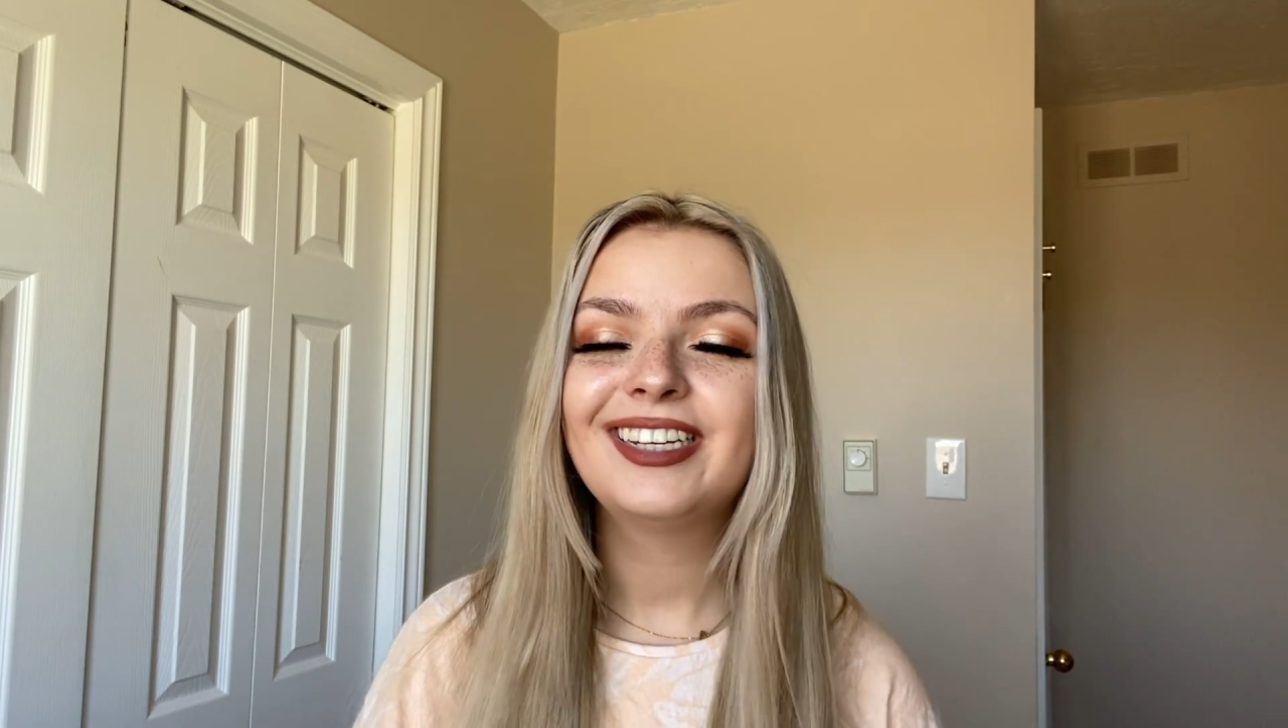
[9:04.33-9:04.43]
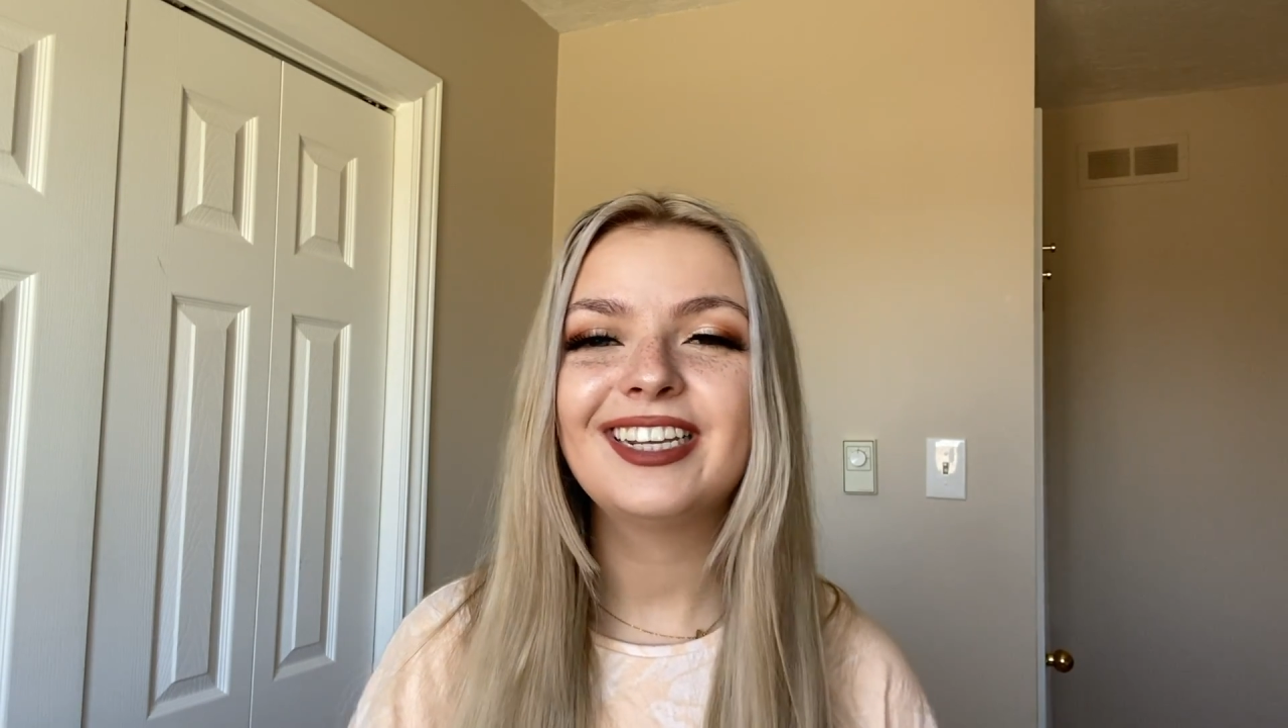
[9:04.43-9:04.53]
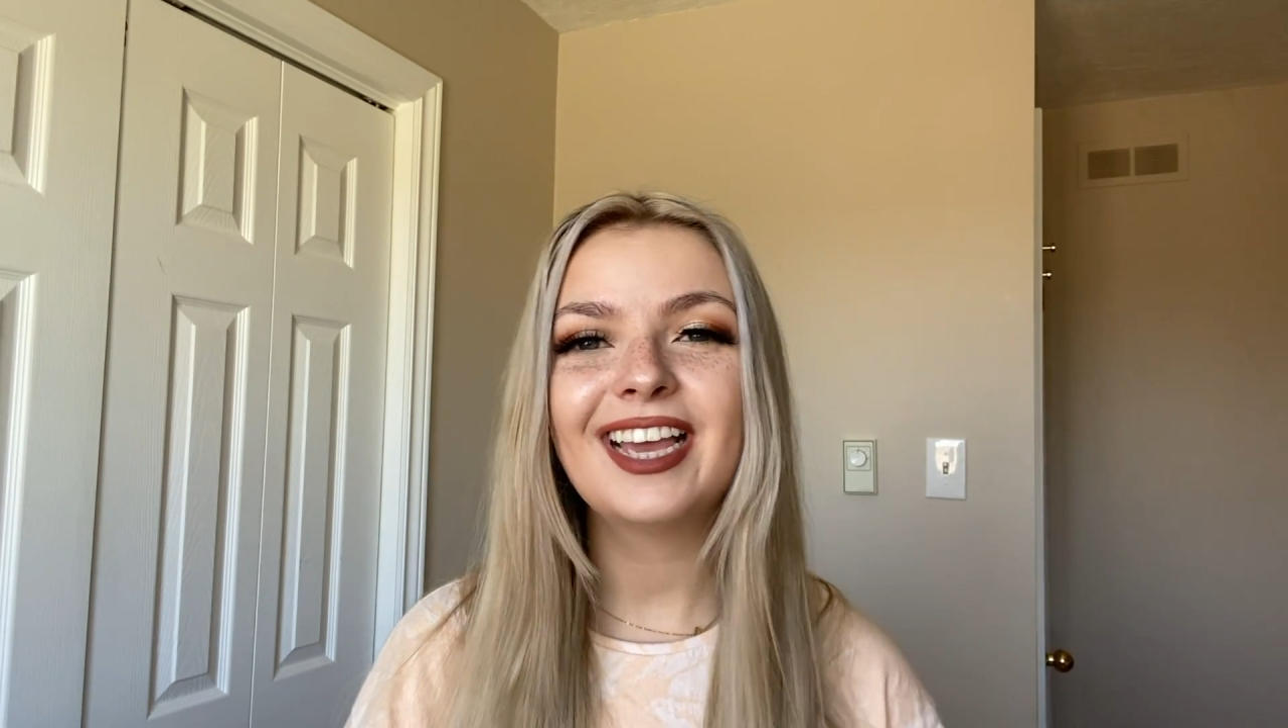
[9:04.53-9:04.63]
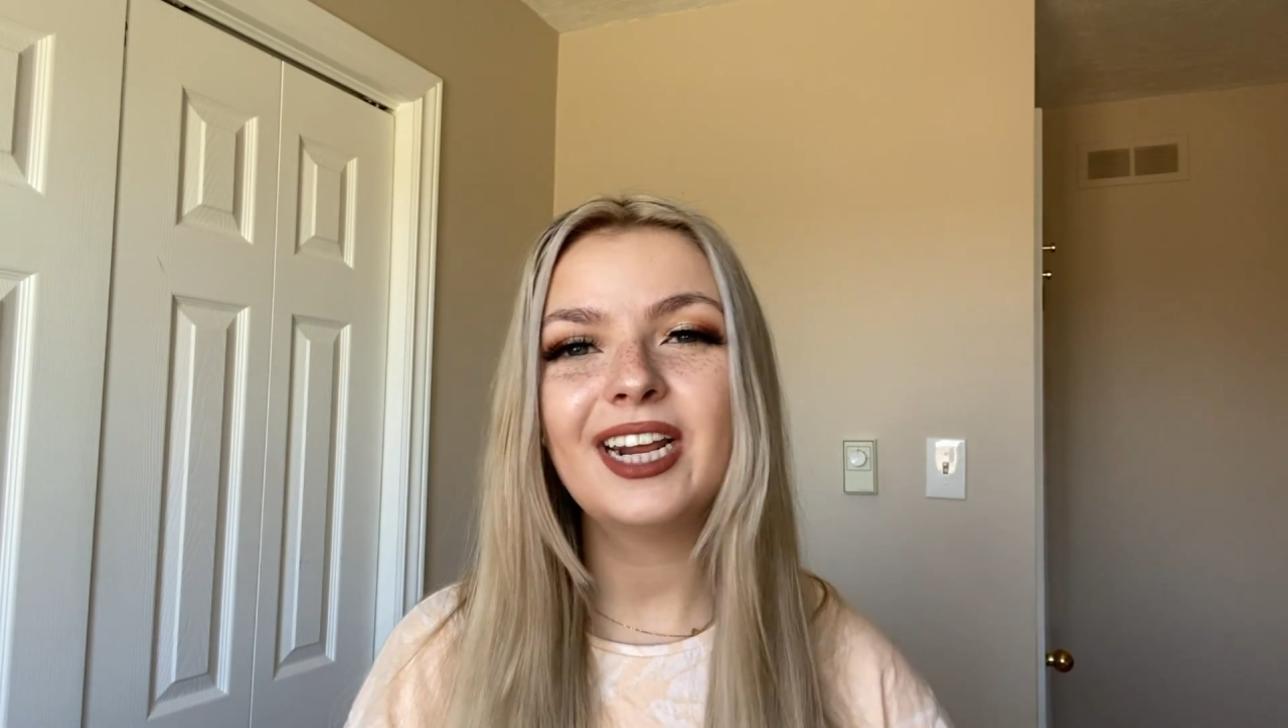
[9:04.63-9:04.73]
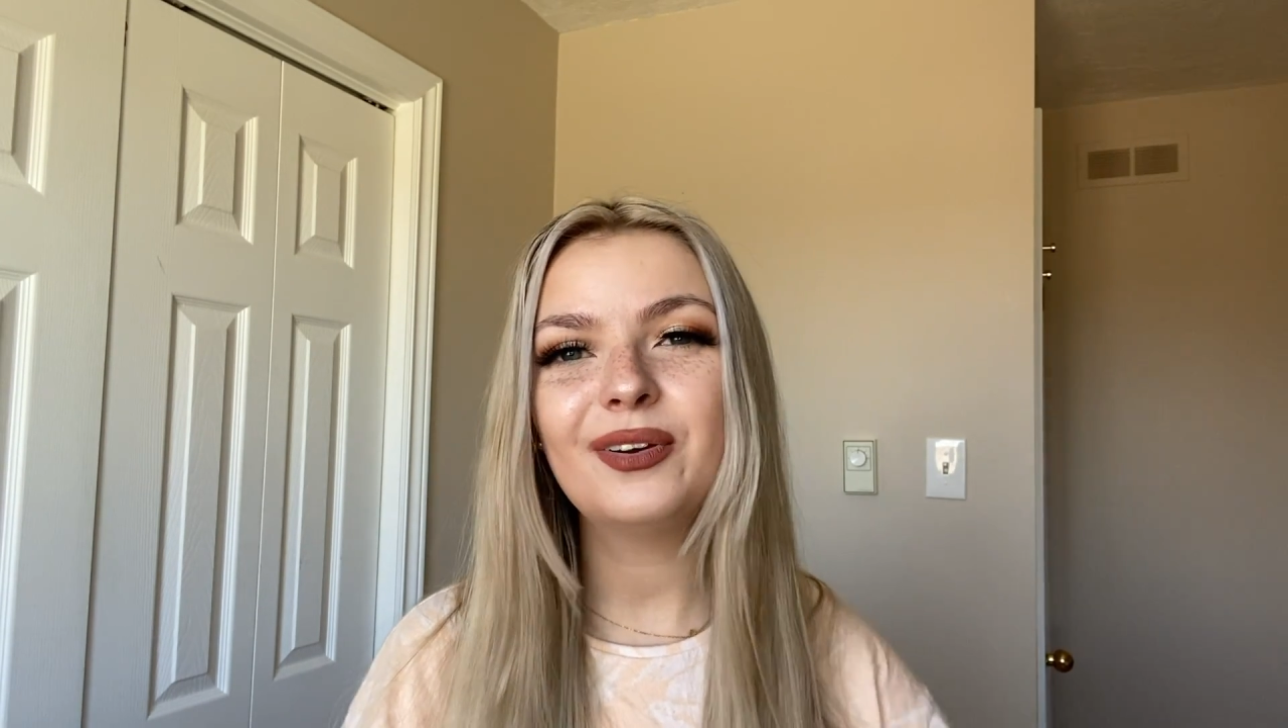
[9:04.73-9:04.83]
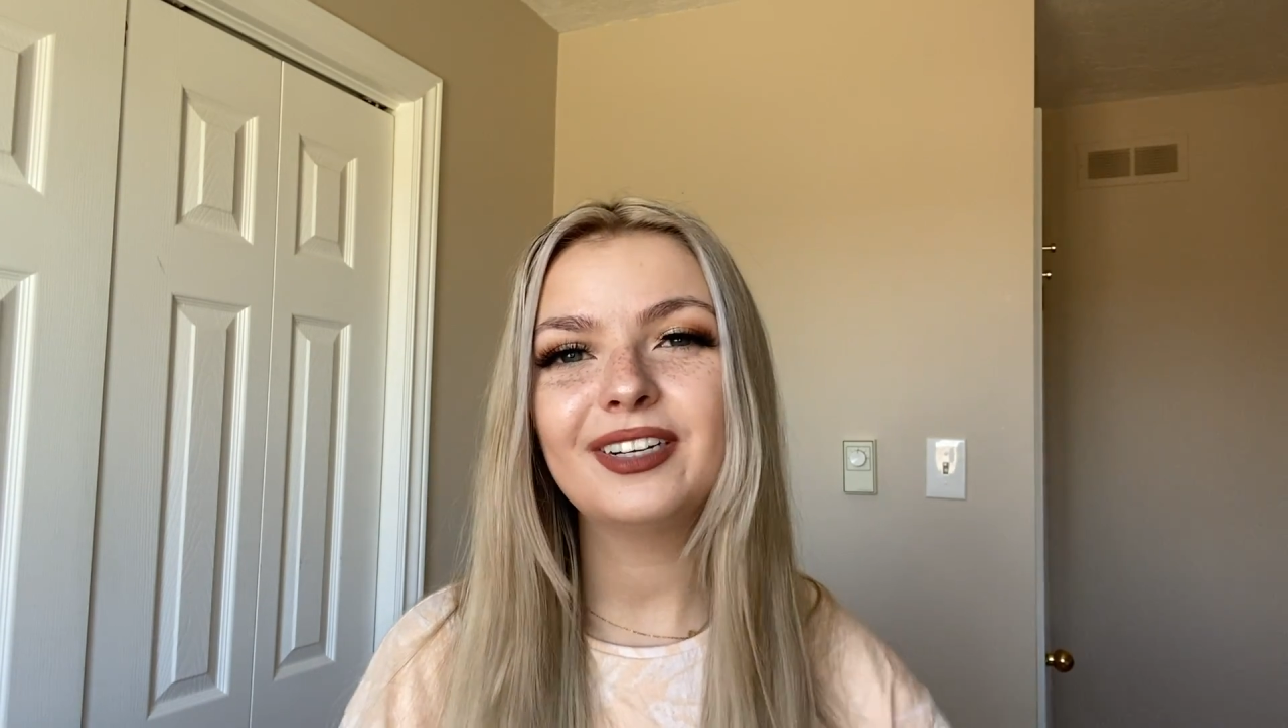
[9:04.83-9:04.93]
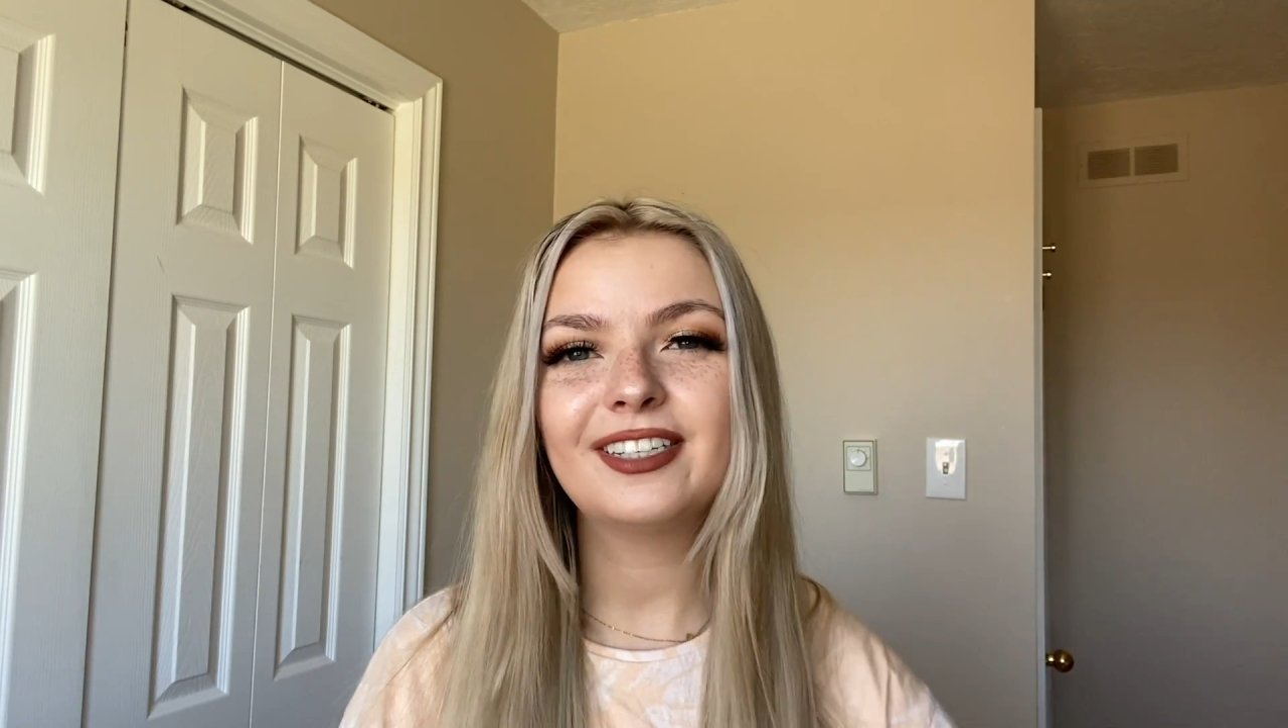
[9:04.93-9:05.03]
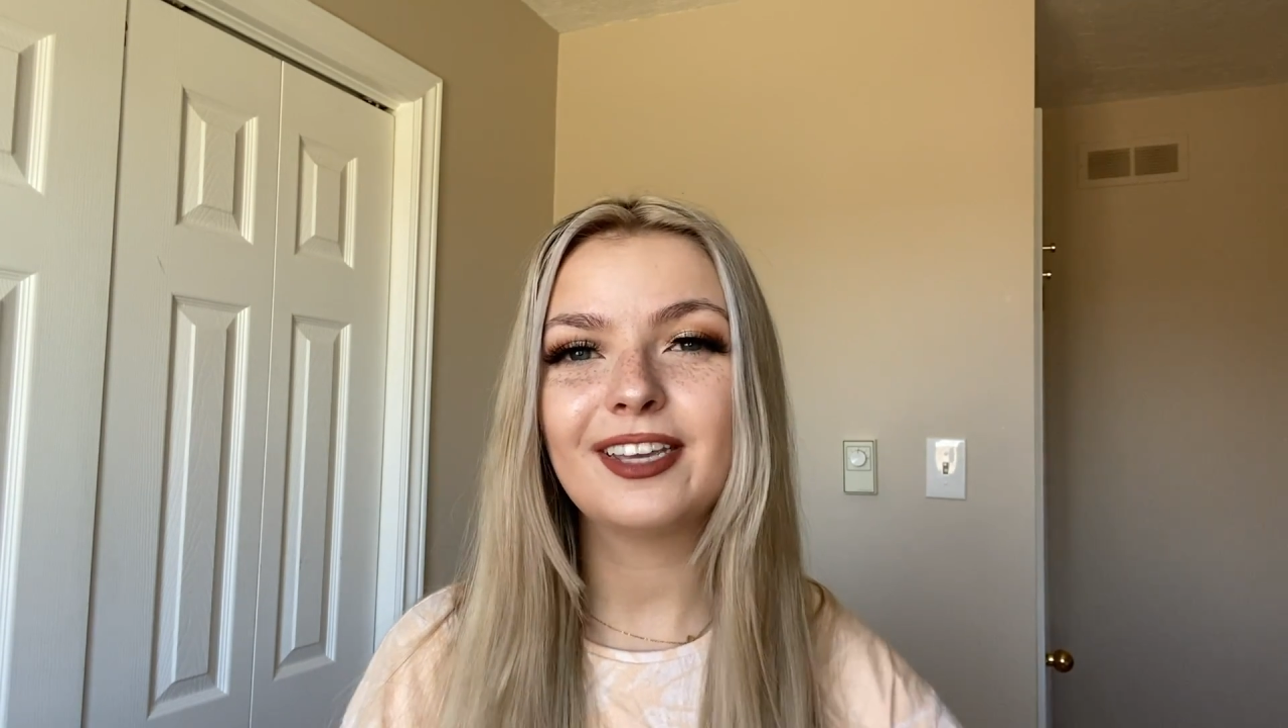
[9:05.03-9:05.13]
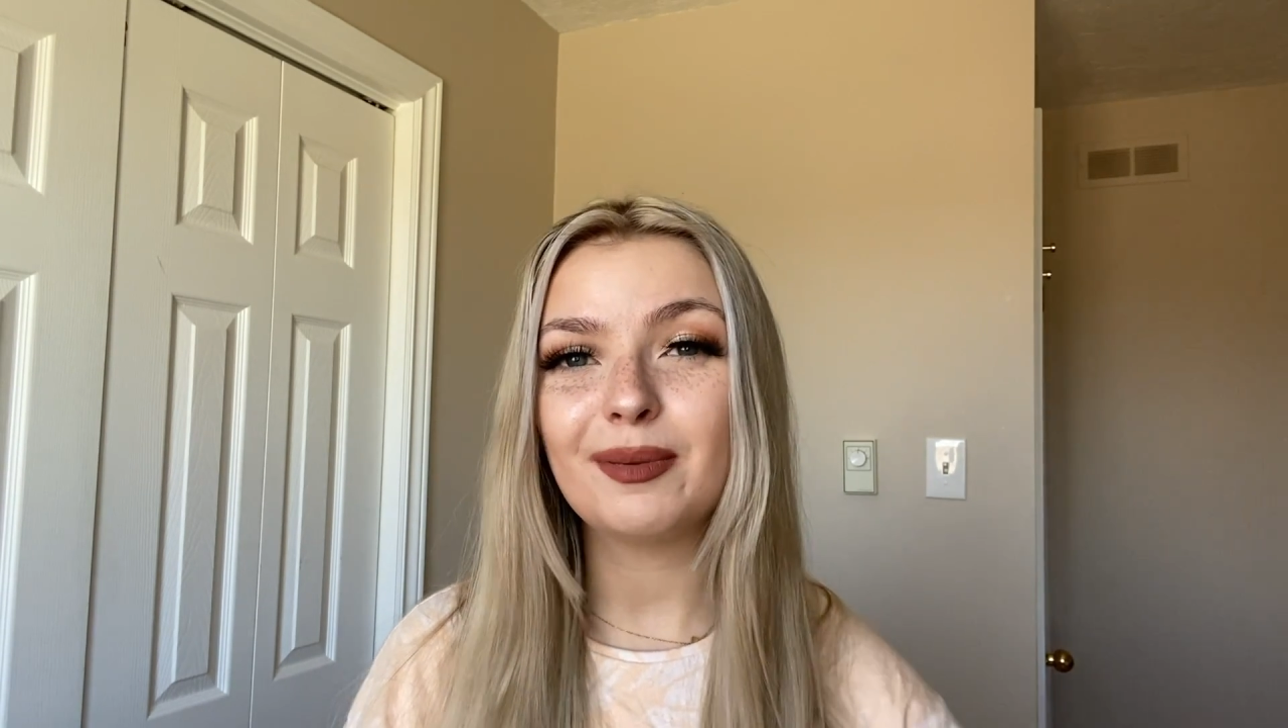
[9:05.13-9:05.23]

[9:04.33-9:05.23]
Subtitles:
to get out into the